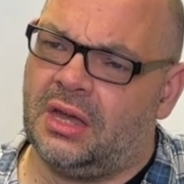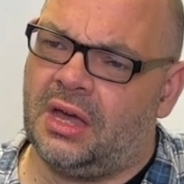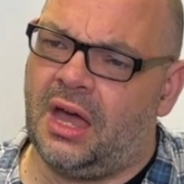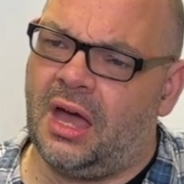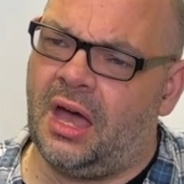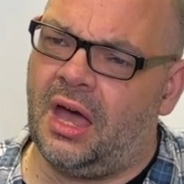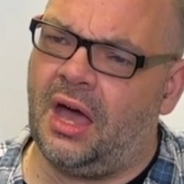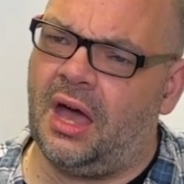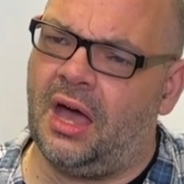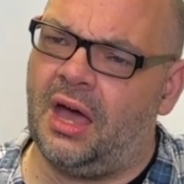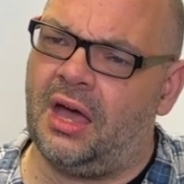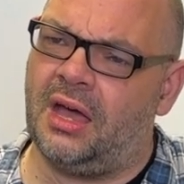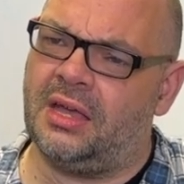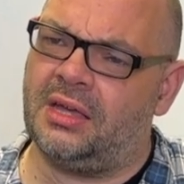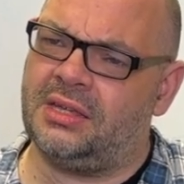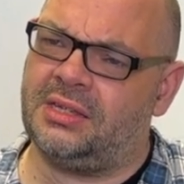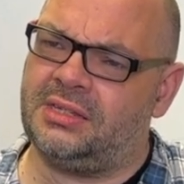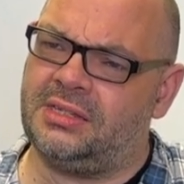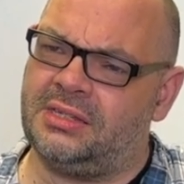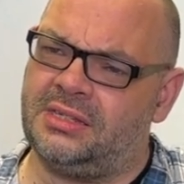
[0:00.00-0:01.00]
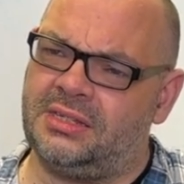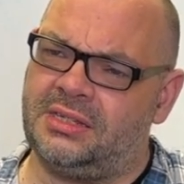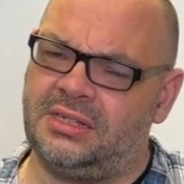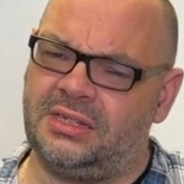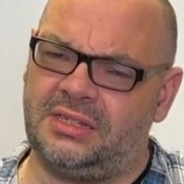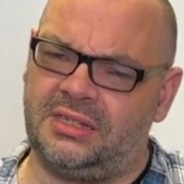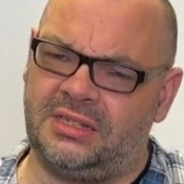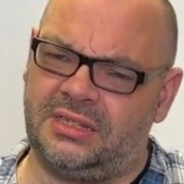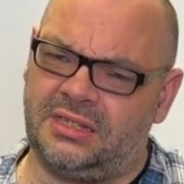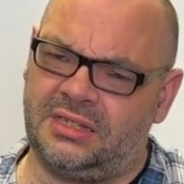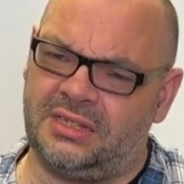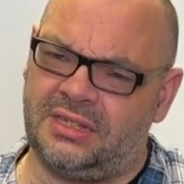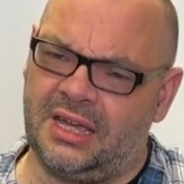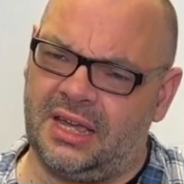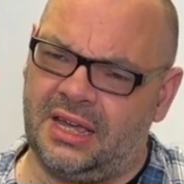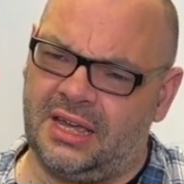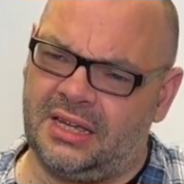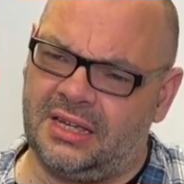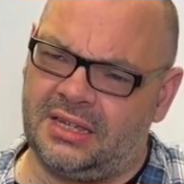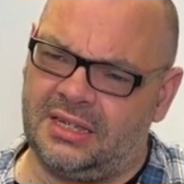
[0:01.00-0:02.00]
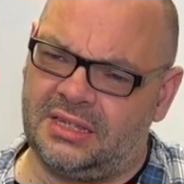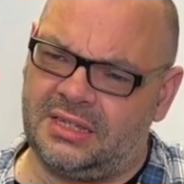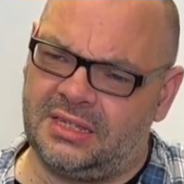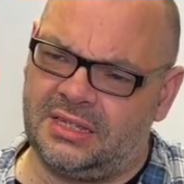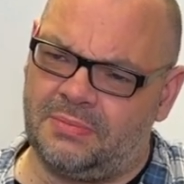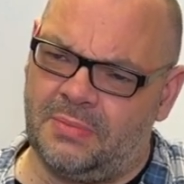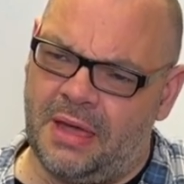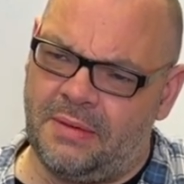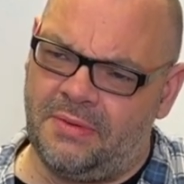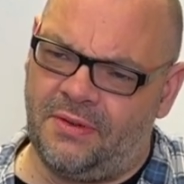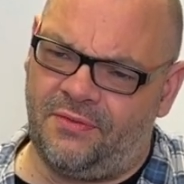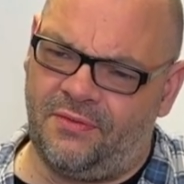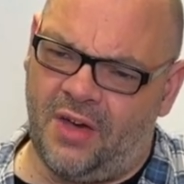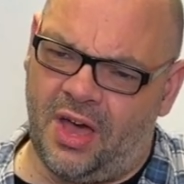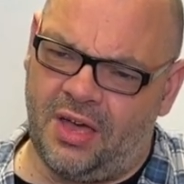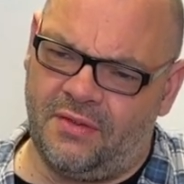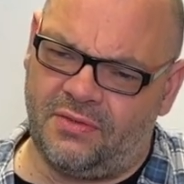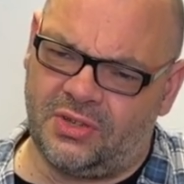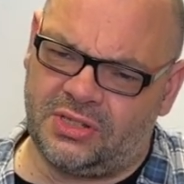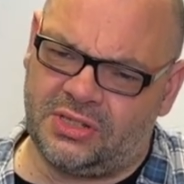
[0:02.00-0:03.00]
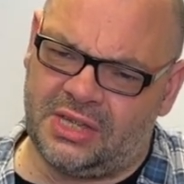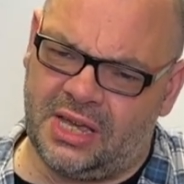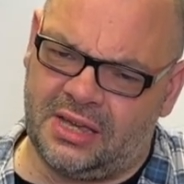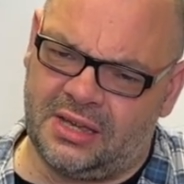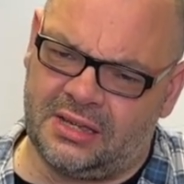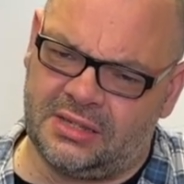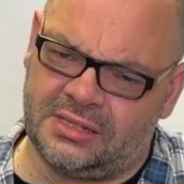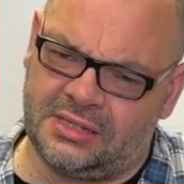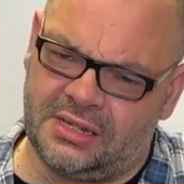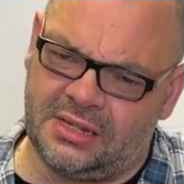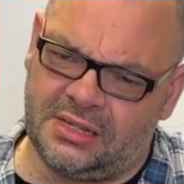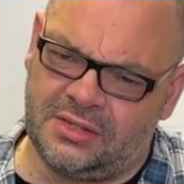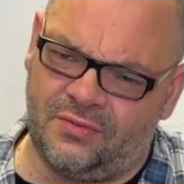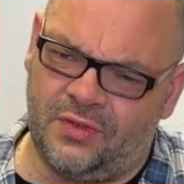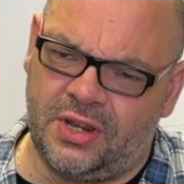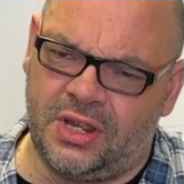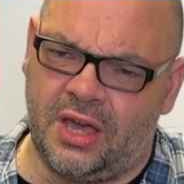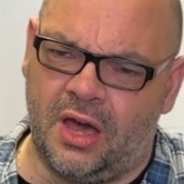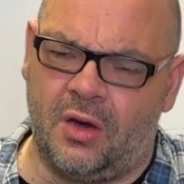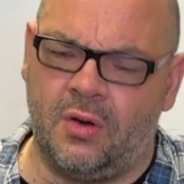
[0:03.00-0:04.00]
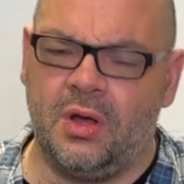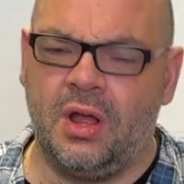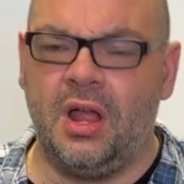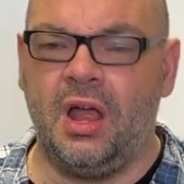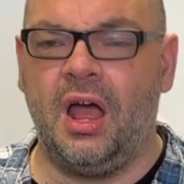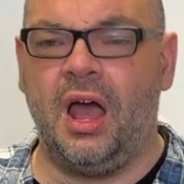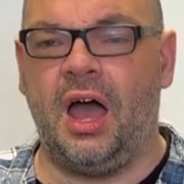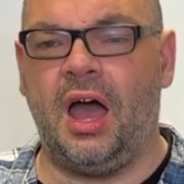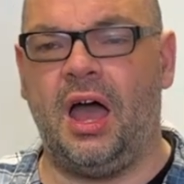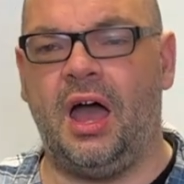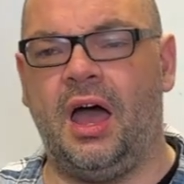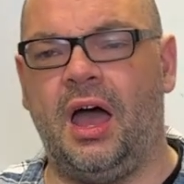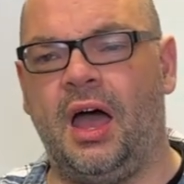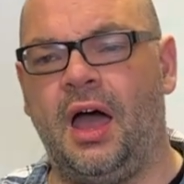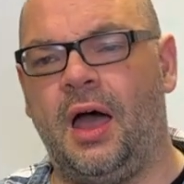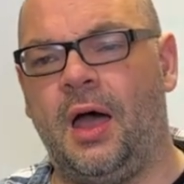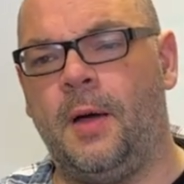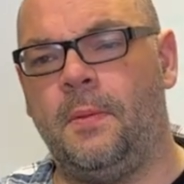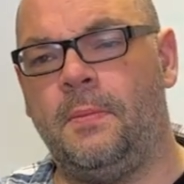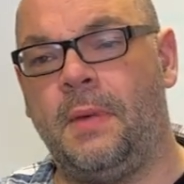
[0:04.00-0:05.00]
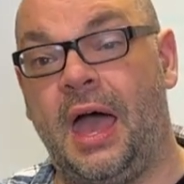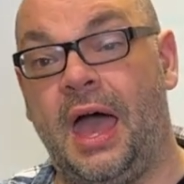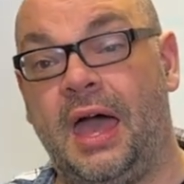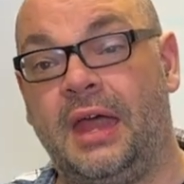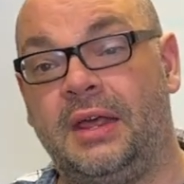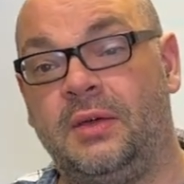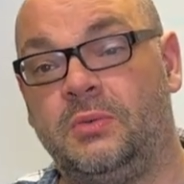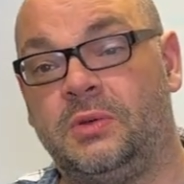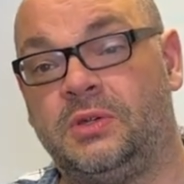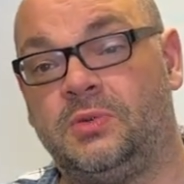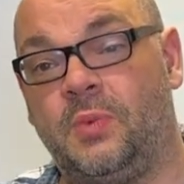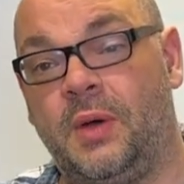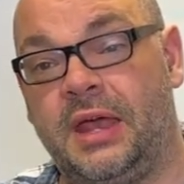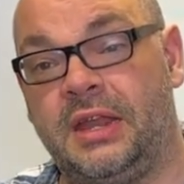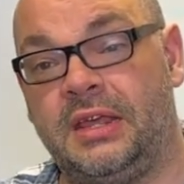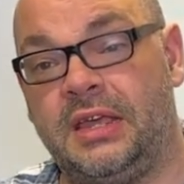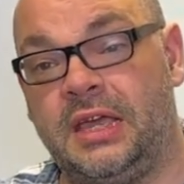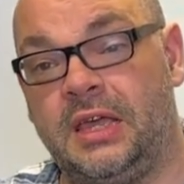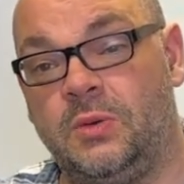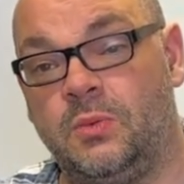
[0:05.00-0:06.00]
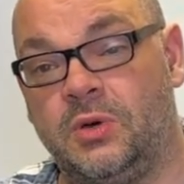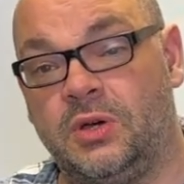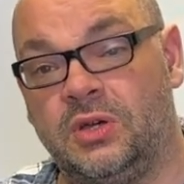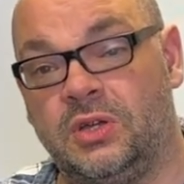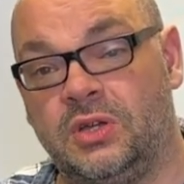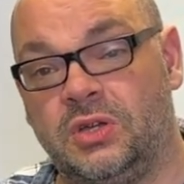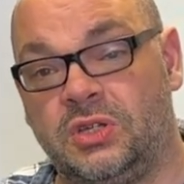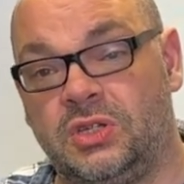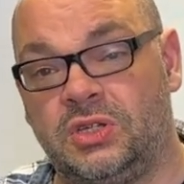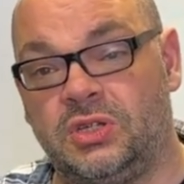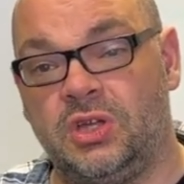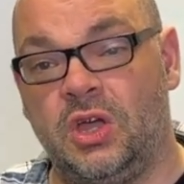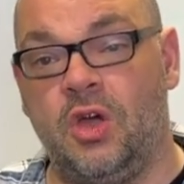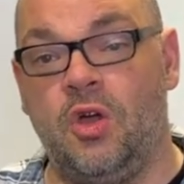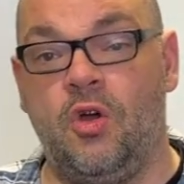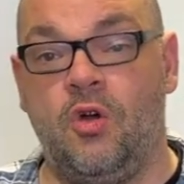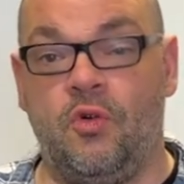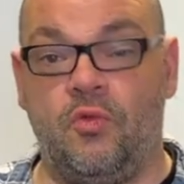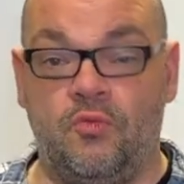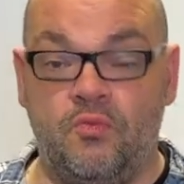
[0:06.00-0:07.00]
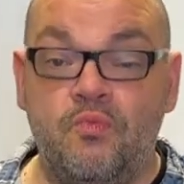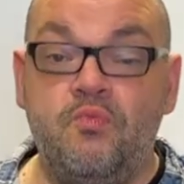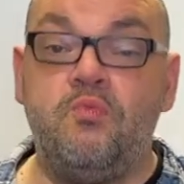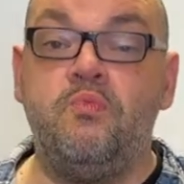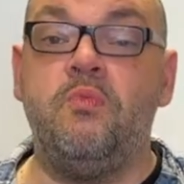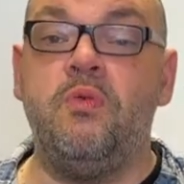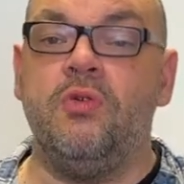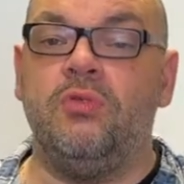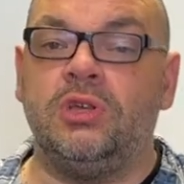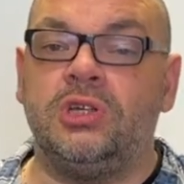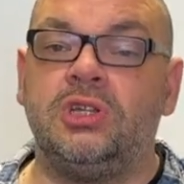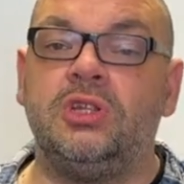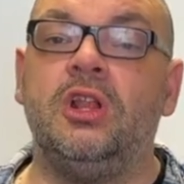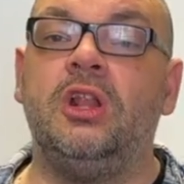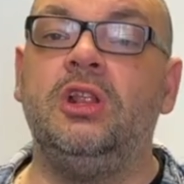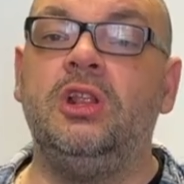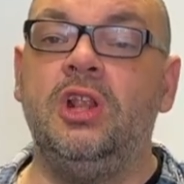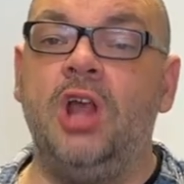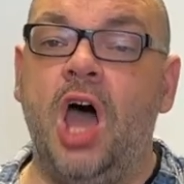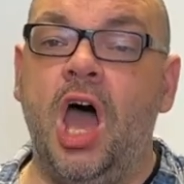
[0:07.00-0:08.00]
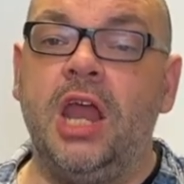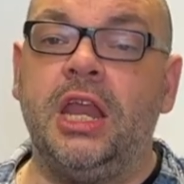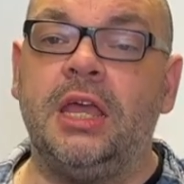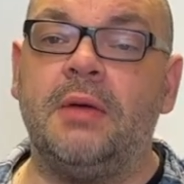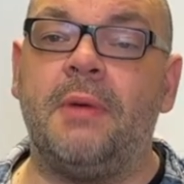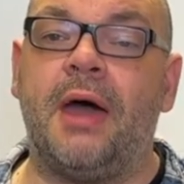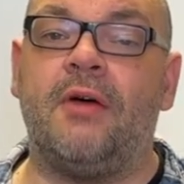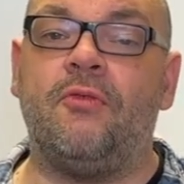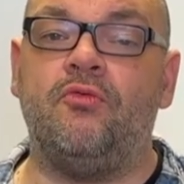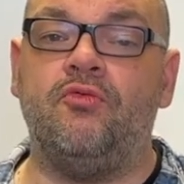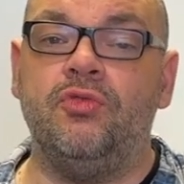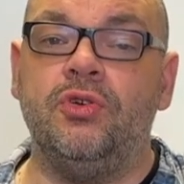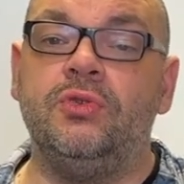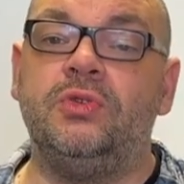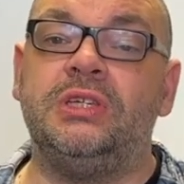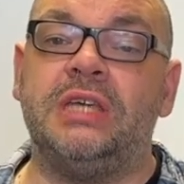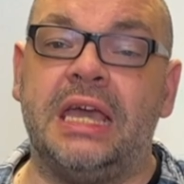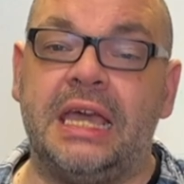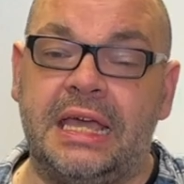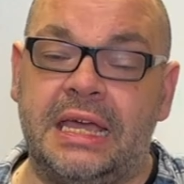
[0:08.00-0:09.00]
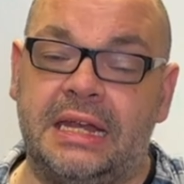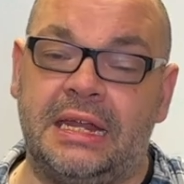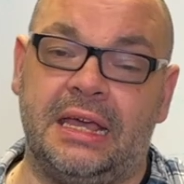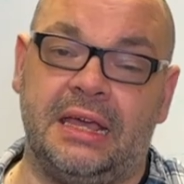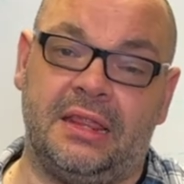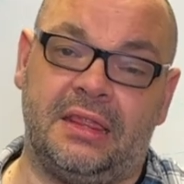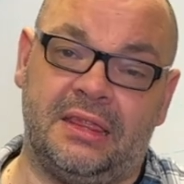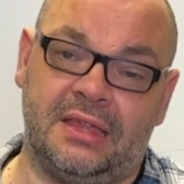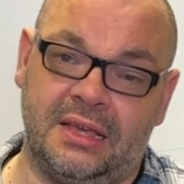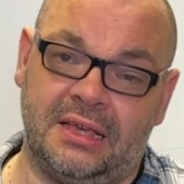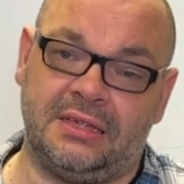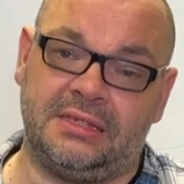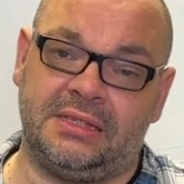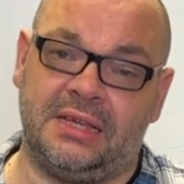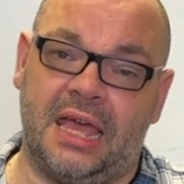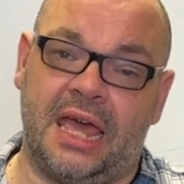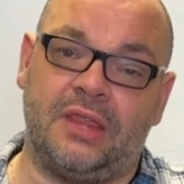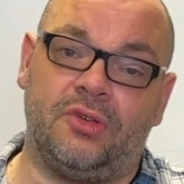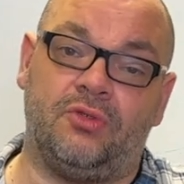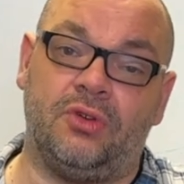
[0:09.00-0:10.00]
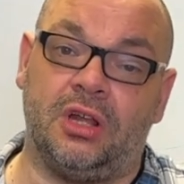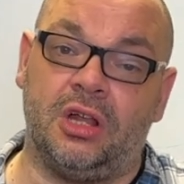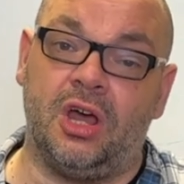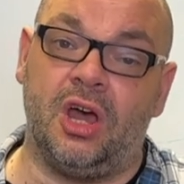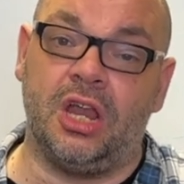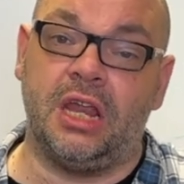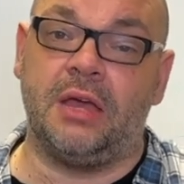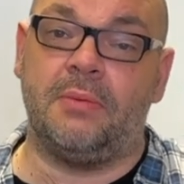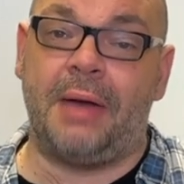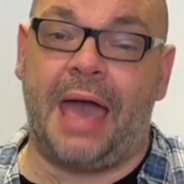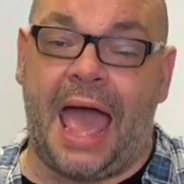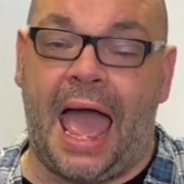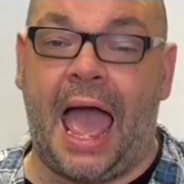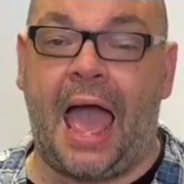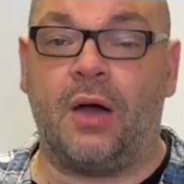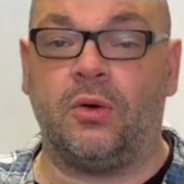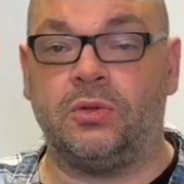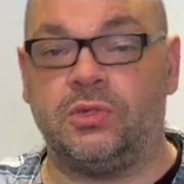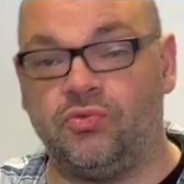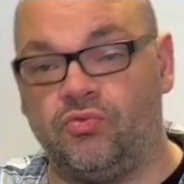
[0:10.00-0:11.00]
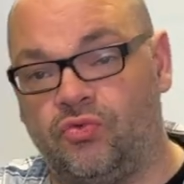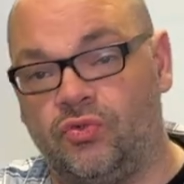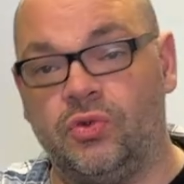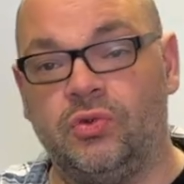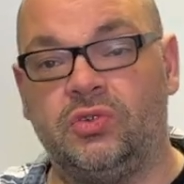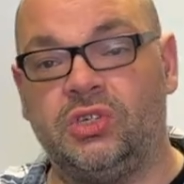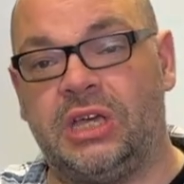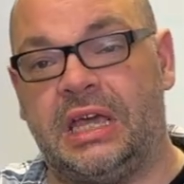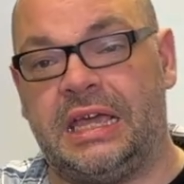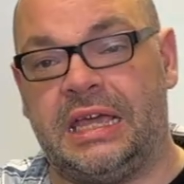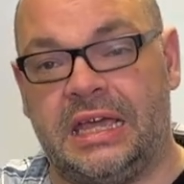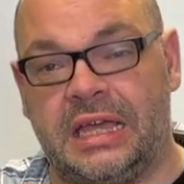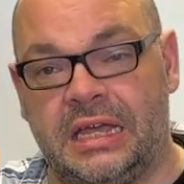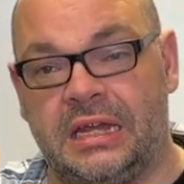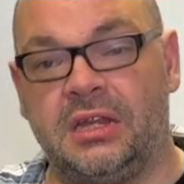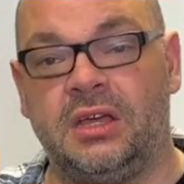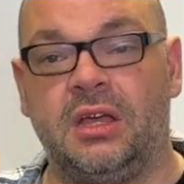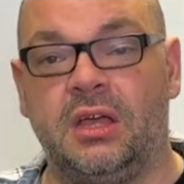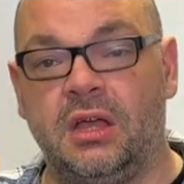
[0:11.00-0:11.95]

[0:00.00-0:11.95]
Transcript: uh, six, maybe five or six in this video. Um, and it was when he was learning about routining things together and learning about how to routine